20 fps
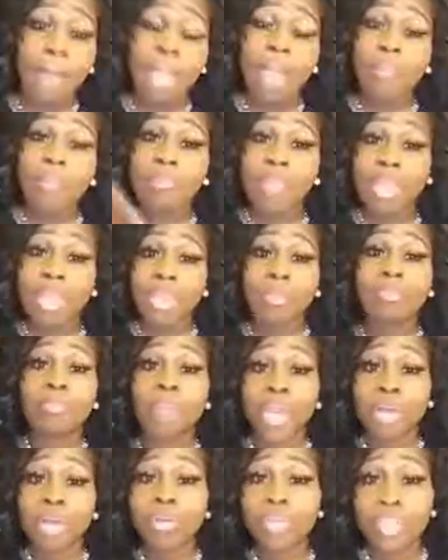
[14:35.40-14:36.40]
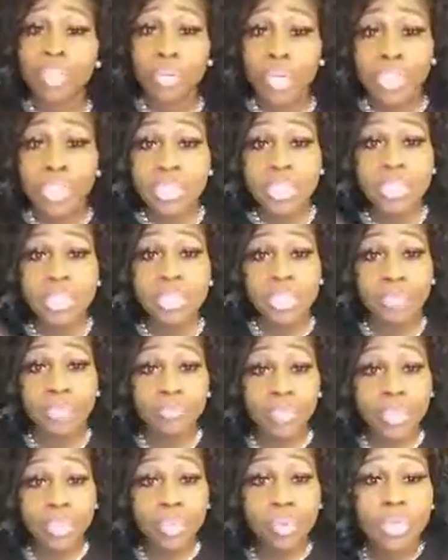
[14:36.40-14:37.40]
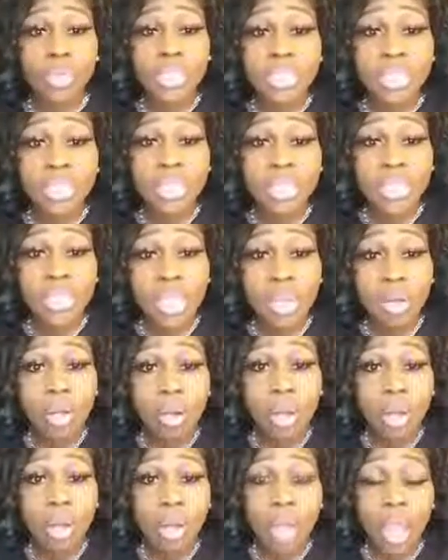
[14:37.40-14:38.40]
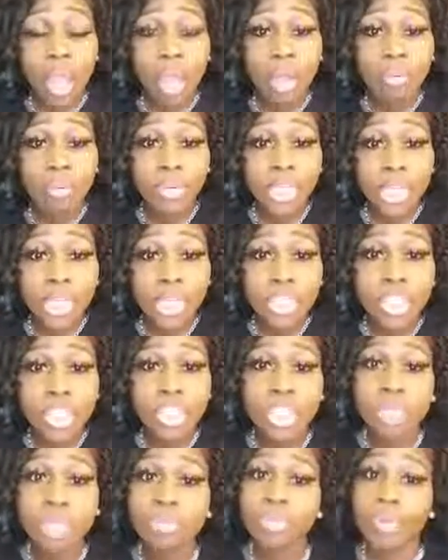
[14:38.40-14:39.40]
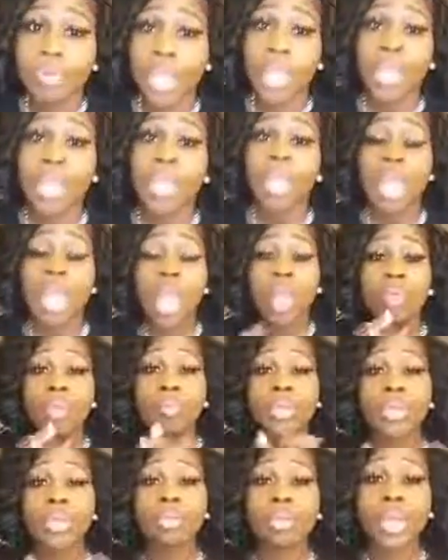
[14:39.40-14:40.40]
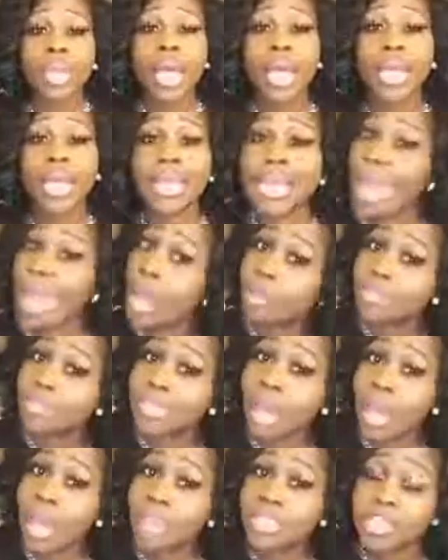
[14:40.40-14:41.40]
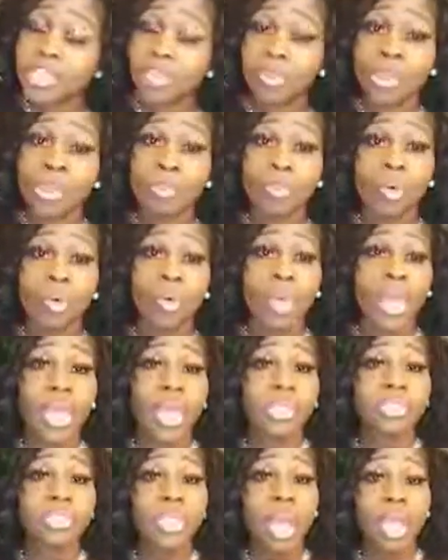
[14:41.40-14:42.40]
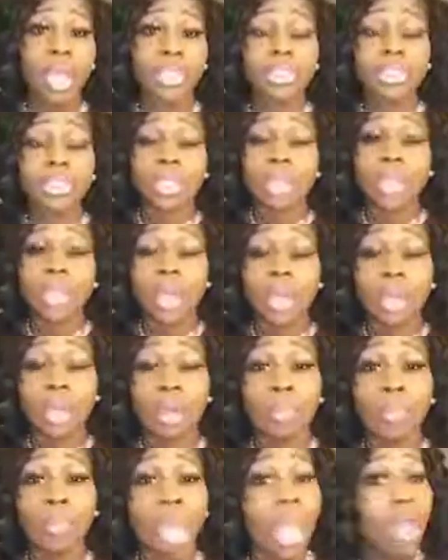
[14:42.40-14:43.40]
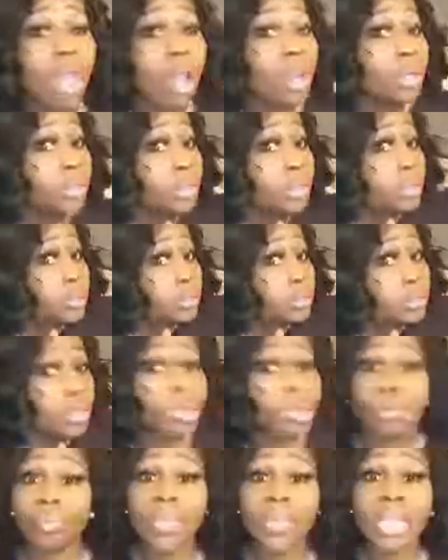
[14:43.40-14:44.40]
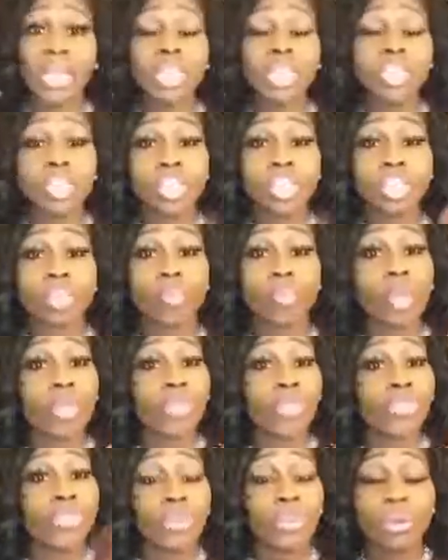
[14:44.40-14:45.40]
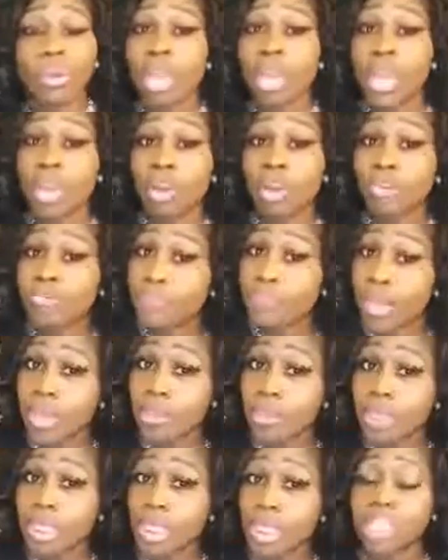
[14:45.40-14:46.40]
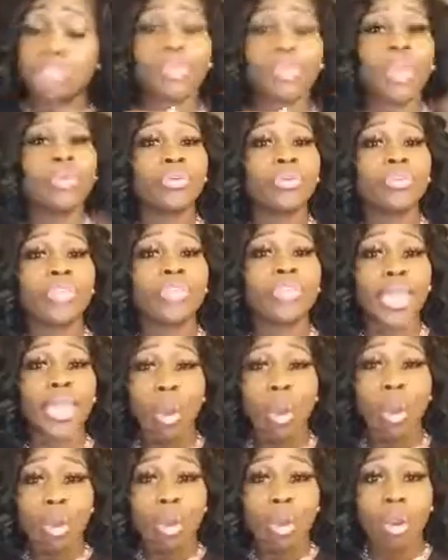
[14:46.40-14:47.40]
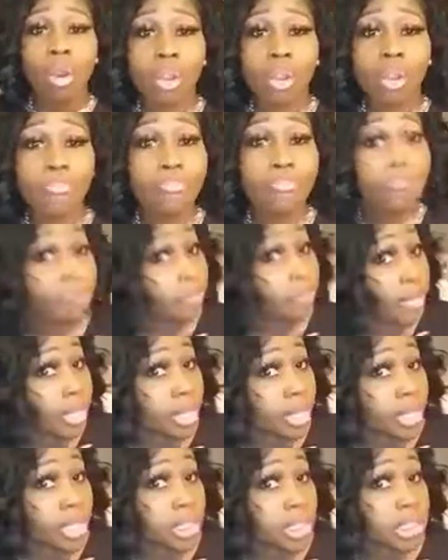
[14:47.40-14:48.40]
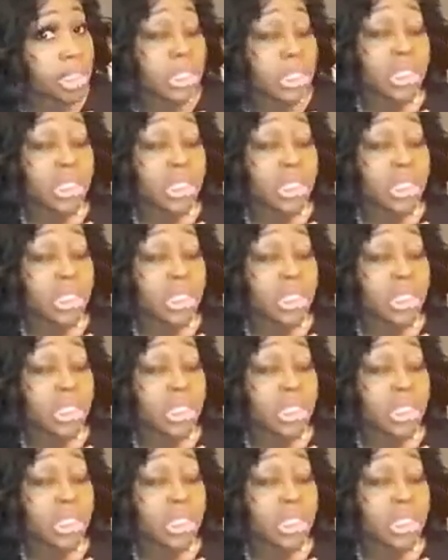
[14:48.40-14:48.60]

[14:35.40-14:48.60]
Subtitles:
make better choices, different choices in our relationships, right? We are cutting out toxic people and toxic relationships, whether they're in our families, whether they are our friends,